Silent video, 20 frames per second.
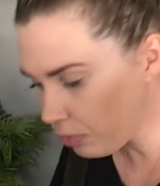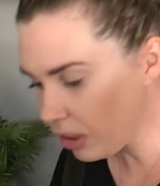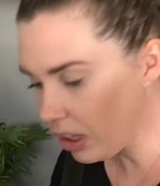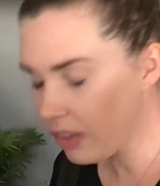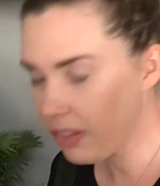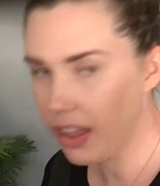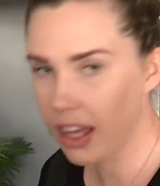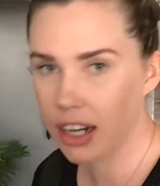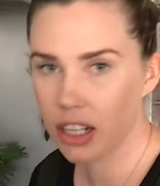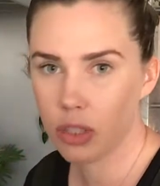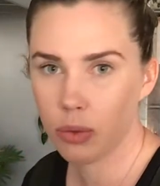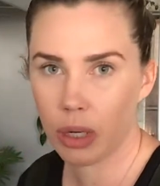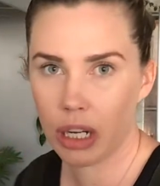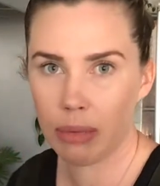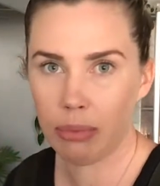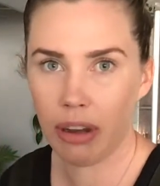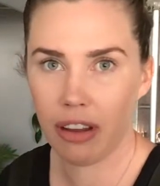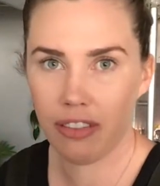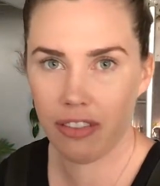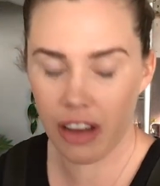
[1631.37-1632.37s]
That is one of
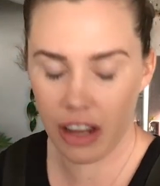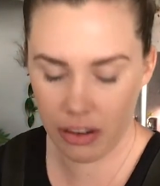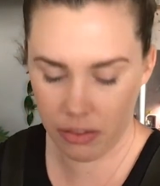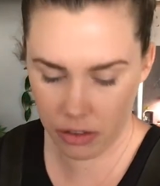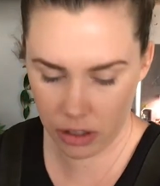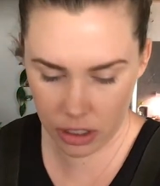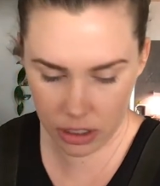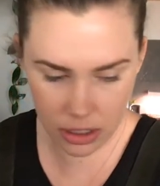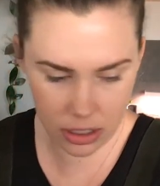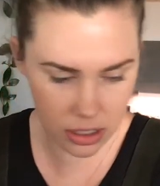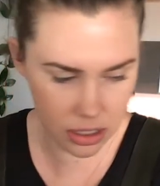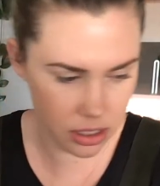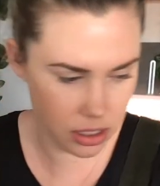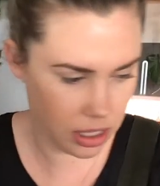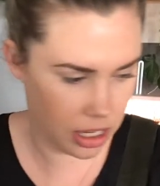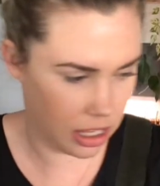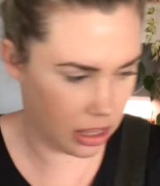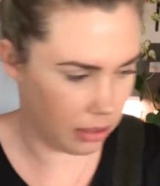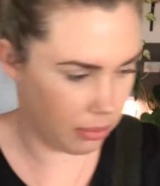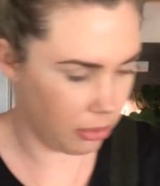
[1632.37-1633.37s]
my favorites
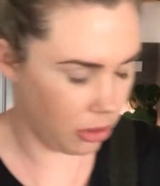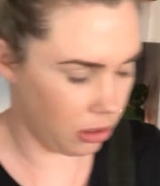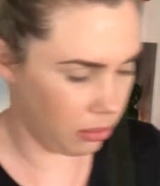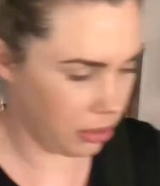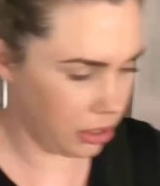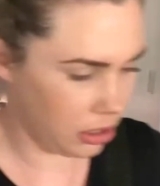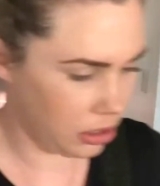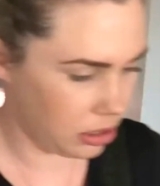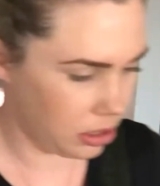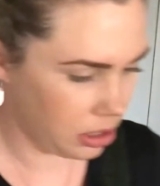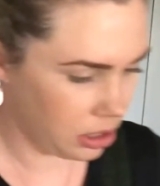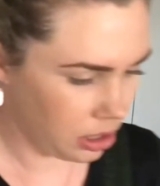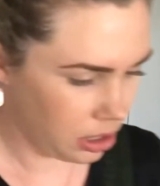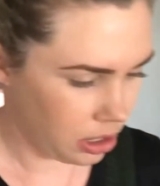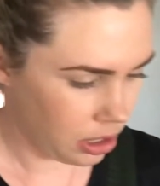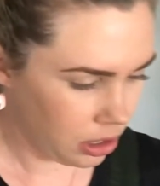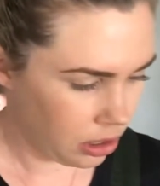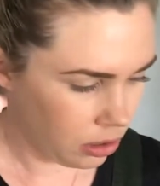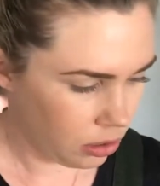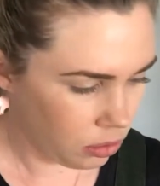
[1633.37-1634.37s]
at the moment.
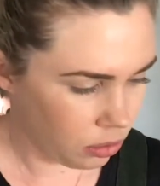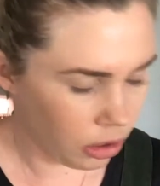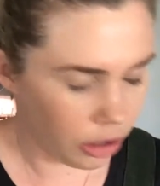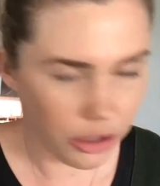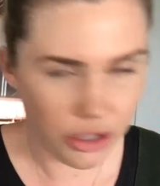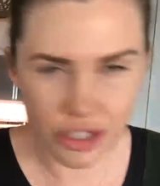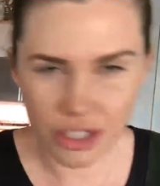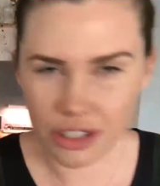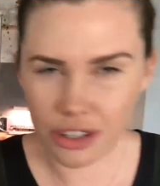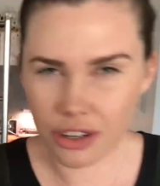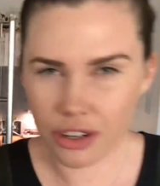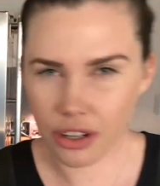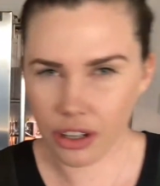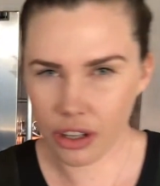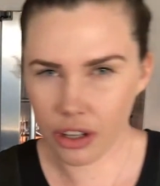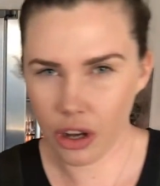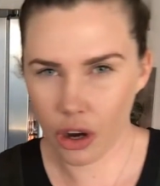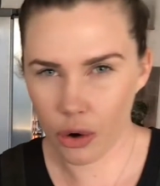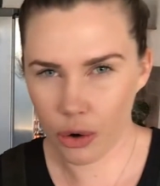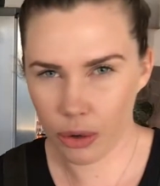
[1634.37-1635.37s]
Roasted
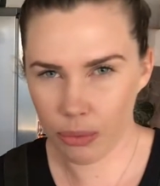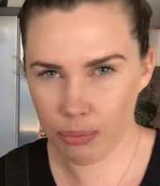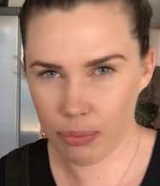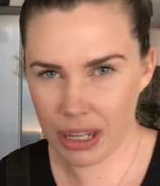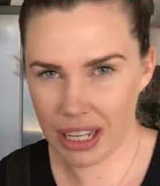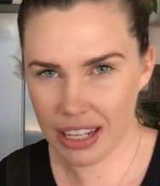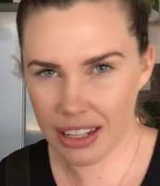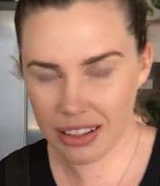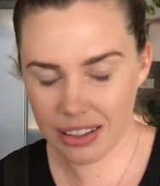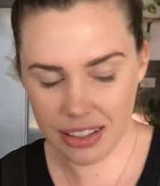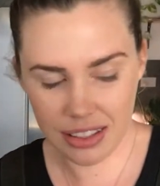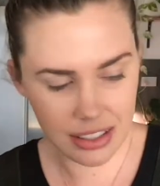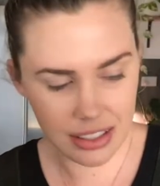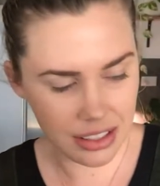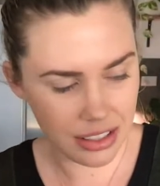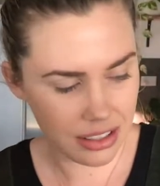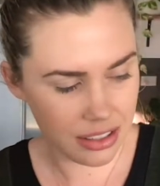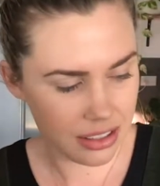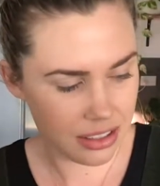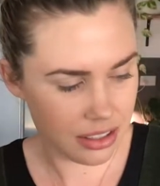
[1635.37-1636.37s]
golden beets
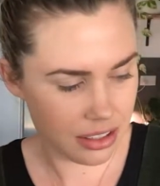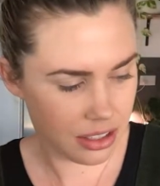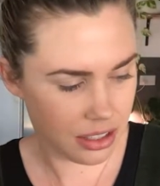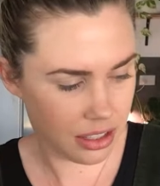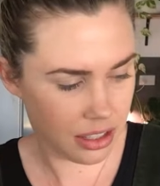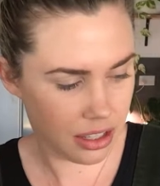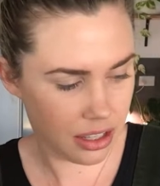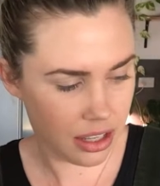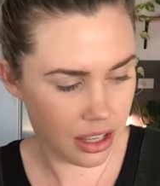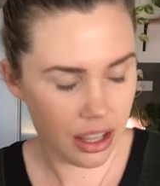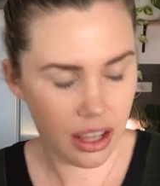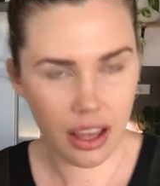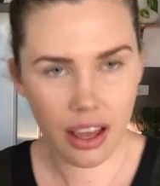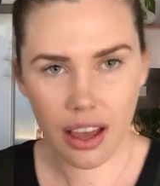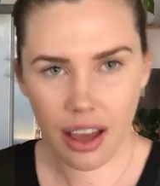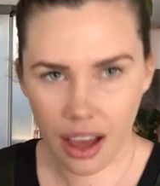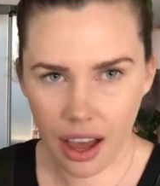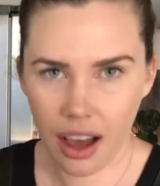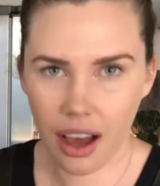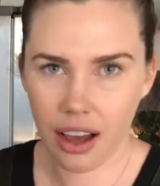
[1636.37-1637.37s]

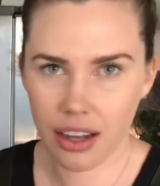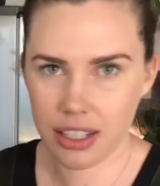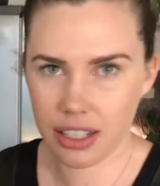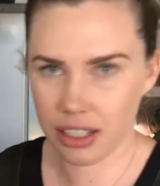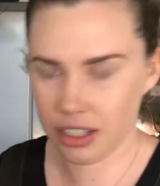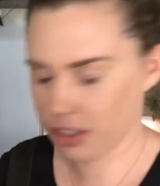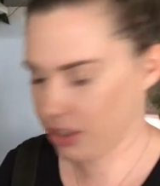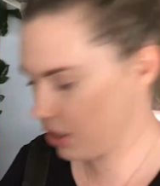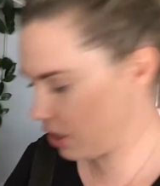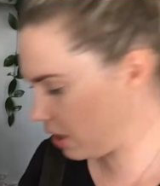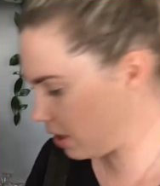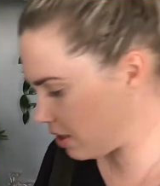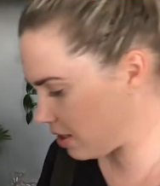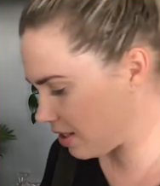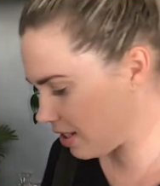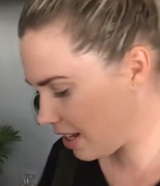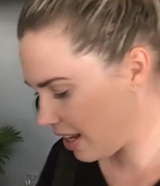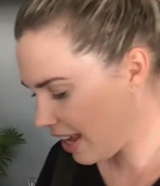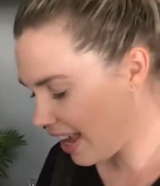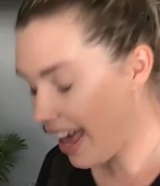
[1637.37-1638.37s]
are delicious.
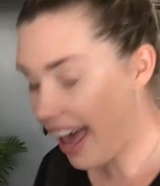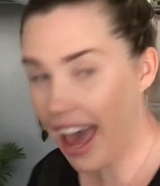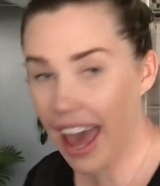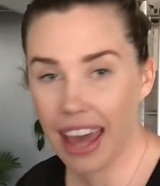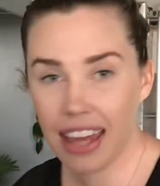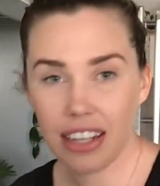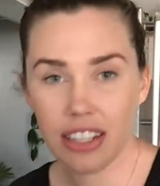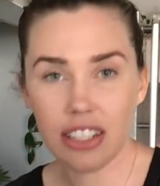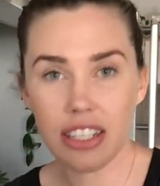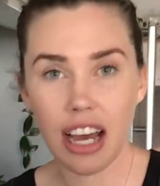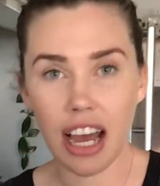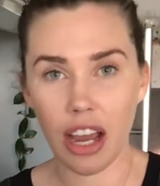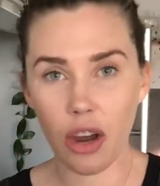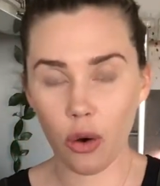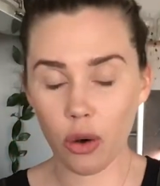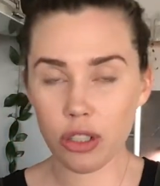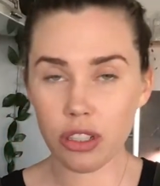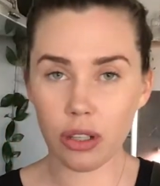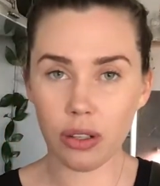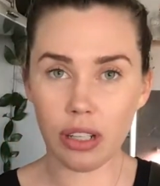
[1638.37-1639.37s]
And I
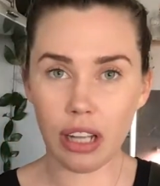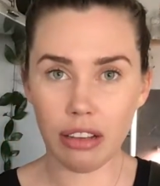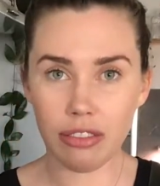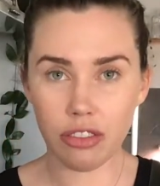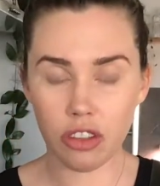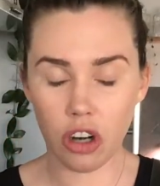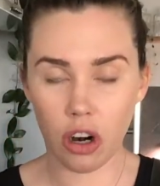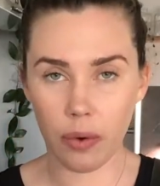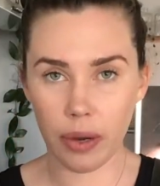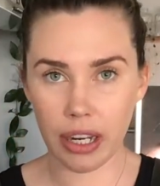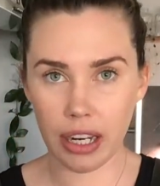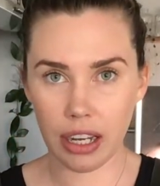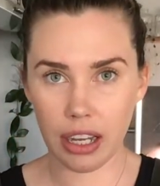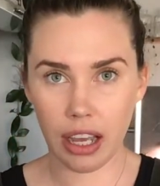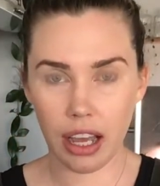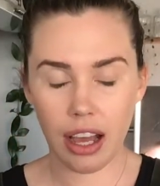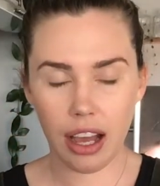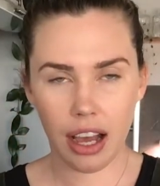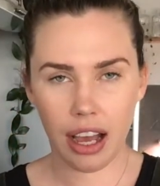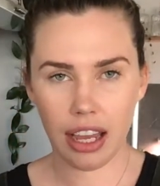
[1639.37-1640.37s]
also love growing,
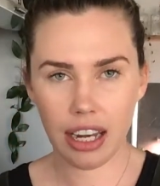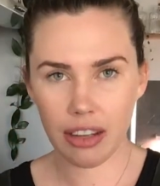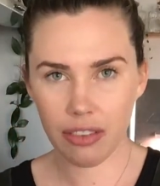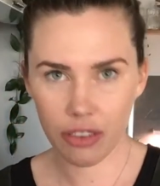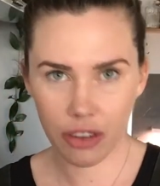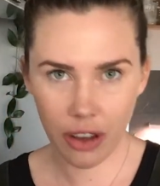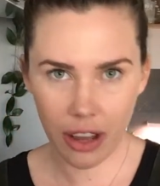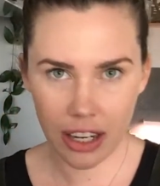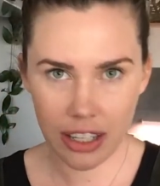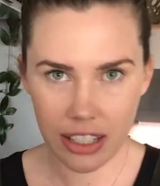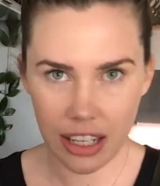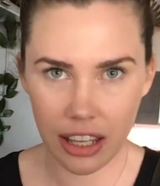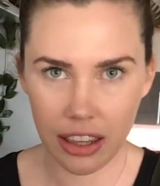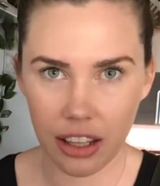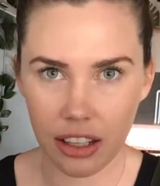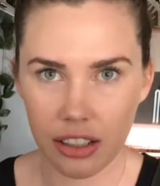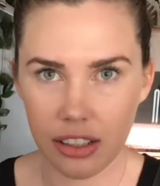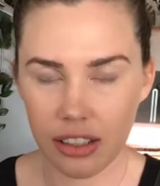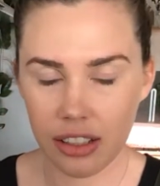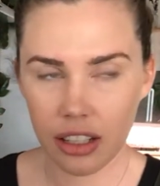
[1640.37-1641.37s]
I never know how to say
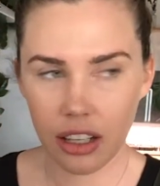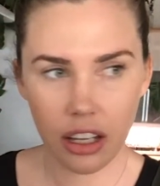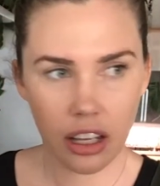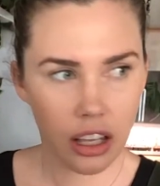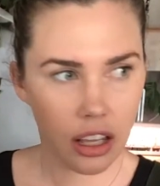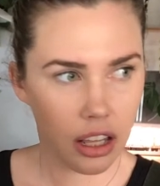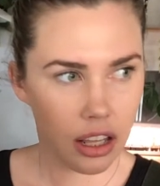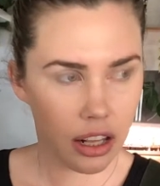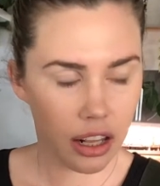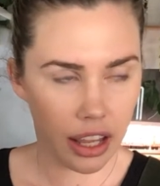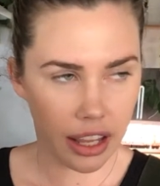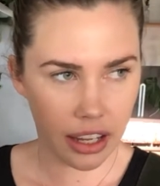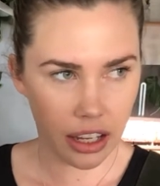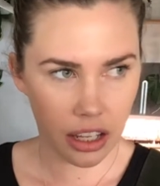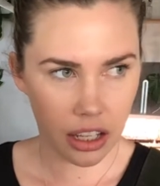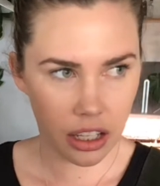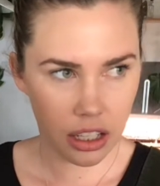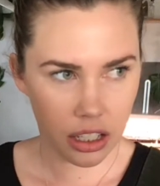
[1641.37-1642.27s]
this, like